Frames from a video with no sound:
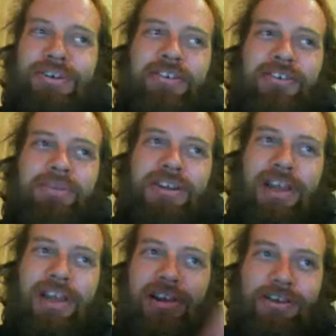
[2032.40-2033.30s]
of
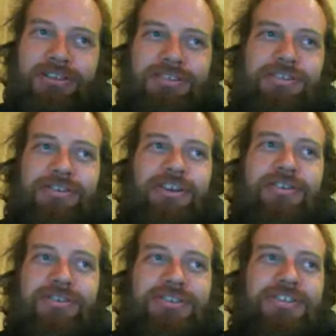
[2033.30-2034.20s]
300, but it only costs
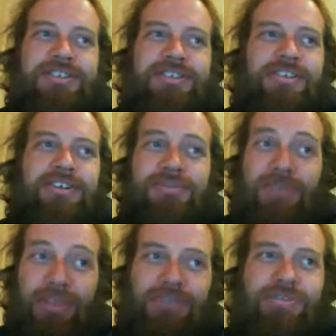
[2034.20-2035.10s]
you
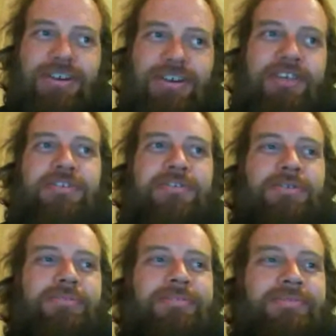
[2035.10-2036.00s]
$360 for
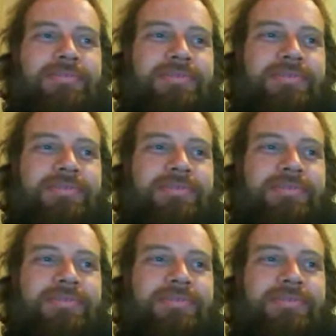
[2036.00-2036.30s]
300 of them.